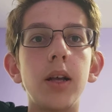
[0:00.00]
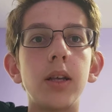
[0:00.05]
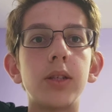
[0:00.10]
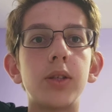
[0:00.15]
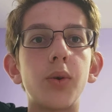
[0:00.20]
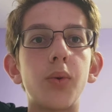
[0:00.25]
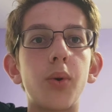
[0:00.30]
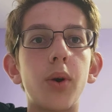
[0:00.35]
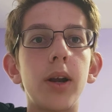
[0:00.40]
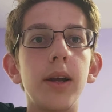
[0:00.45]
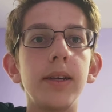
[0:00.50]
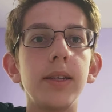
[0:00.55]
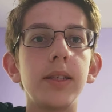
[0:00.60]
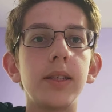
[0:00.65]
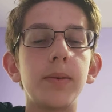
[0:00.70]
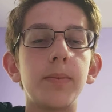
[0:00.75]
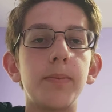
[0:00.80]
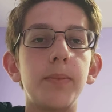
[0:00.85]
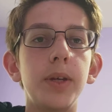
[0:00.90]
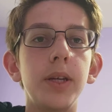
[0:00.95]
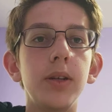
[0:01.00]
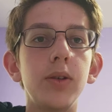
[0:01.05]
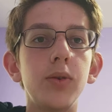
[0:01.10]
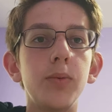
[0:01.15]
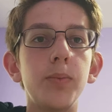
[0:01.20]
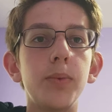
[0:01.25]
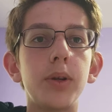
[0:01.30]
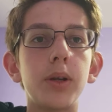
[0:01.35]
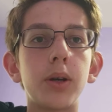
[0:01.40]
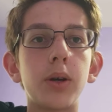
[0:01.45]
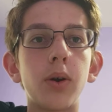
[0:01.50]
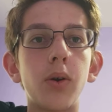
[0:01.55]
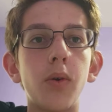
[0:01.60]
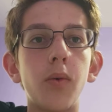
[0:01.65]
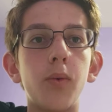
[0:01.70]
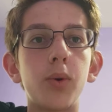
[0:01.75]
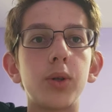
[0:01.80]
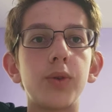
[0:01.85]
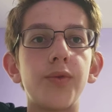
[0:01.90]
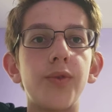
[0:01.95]
The phrase peer-to-peer
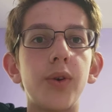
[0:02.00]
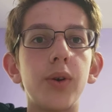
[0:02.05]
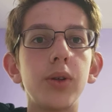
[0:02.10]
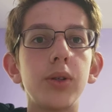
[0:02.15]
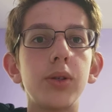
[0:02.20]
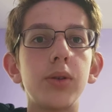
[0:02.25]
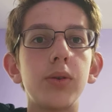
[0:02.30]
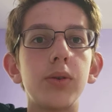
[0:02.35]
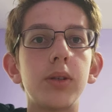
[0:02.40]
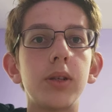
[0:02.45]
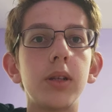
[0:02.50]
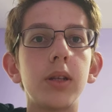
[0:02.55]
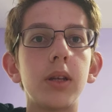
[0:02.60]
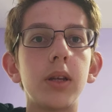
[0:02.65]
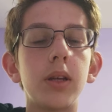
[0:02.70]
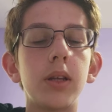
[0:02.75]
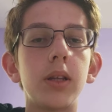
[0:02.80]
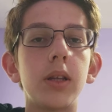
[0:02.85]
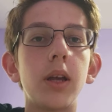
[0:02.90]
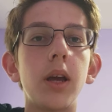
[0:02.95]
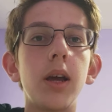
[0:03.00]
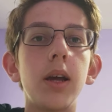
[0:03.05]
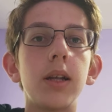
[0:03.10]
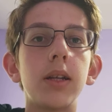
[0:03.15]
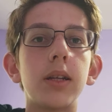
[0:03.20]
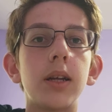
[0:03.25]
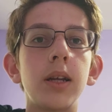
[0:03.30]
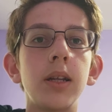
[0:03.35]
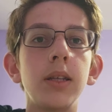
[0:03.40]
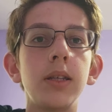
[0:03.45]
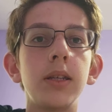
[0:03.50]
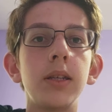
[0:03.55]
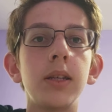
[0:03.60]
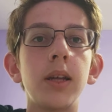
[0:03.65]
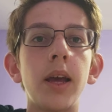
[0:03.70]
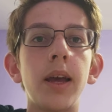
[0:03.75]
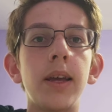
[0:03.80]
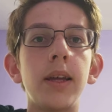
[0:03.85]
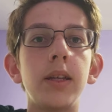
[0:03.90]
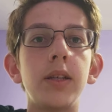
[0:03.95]
was first used in
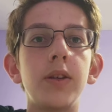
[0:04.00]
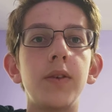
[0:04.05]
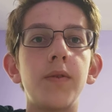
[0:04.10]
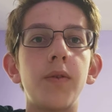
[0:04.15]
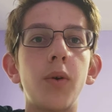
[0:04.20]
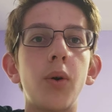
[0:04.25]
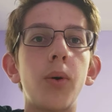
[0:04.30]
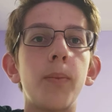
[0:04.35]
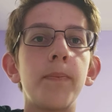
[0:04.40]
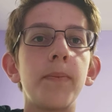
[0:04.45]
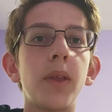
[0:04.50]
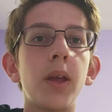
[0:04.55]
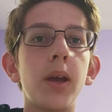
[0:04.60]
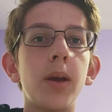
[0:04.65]
1984